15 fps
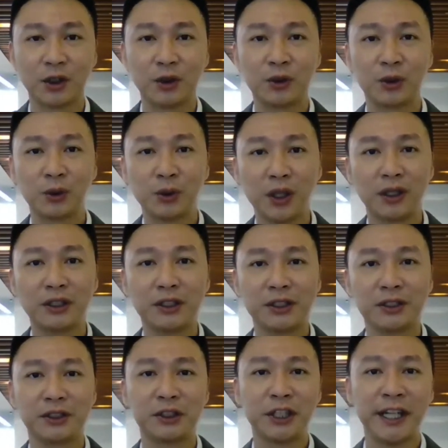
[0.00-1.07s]
So do
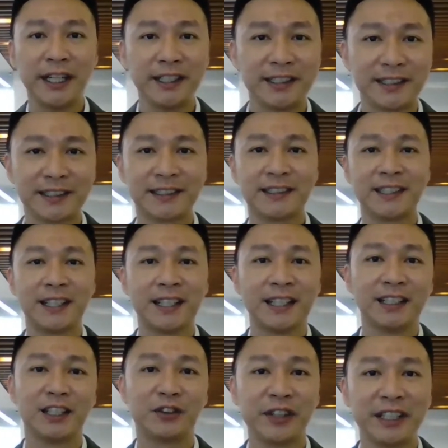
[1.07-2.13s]
not
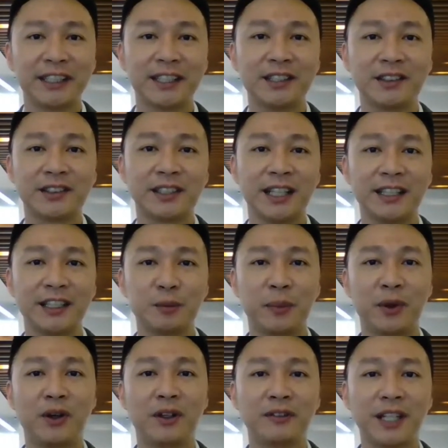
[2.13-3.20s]
chase the returns
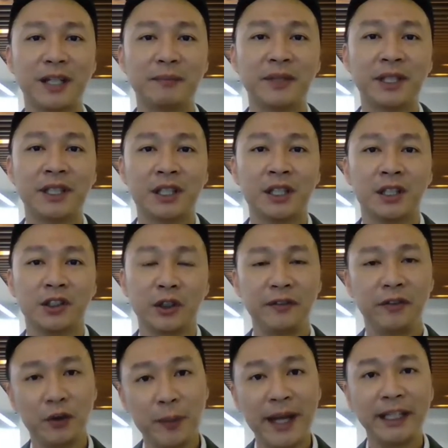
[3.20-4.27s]
at this point of time.
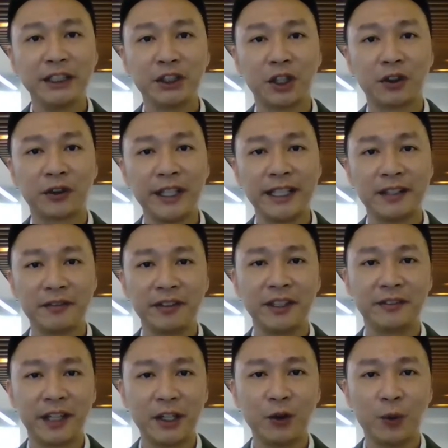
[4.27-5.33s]
So if you manage your greed
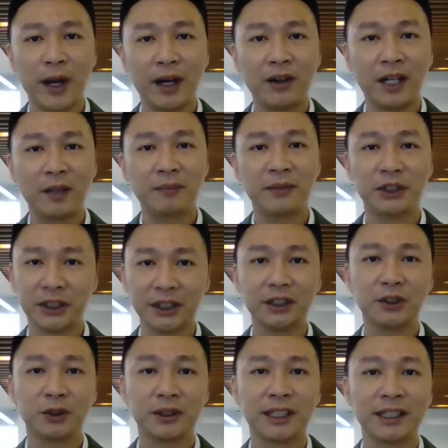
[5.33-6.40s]
and fear very well, I'm
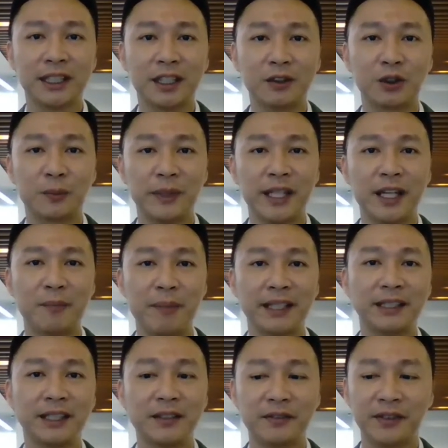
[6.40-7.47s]
sure you will turn out to be a
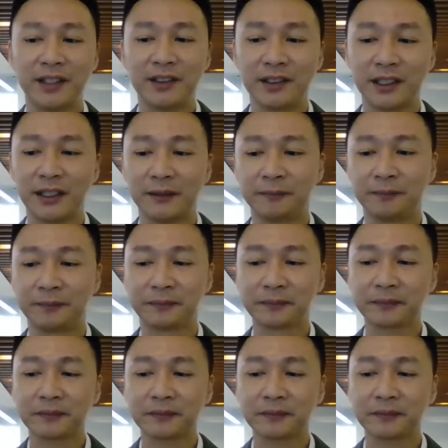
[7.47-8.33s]
better investor.